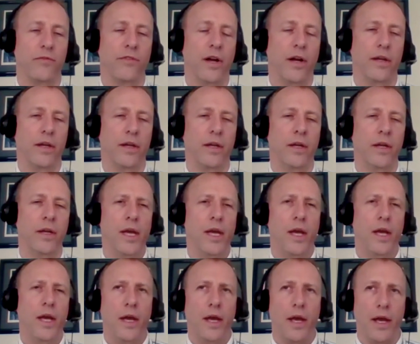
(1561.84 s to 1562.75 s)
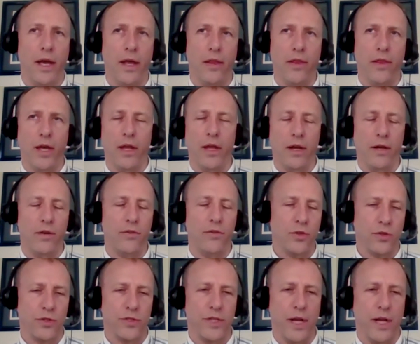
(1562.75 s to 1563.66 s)
flying, and then
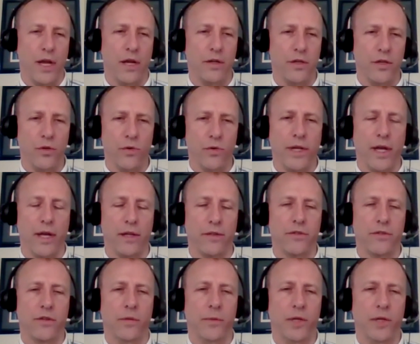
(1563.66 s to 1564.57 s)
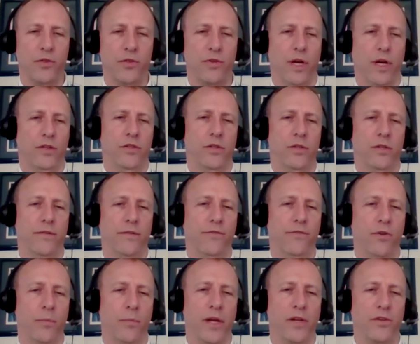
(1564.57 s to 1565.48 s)
towards the end you would get some introduction to
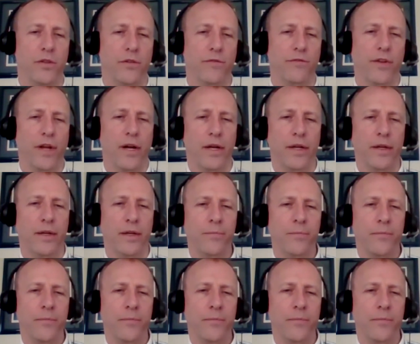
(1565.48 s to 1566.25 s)
formation flying.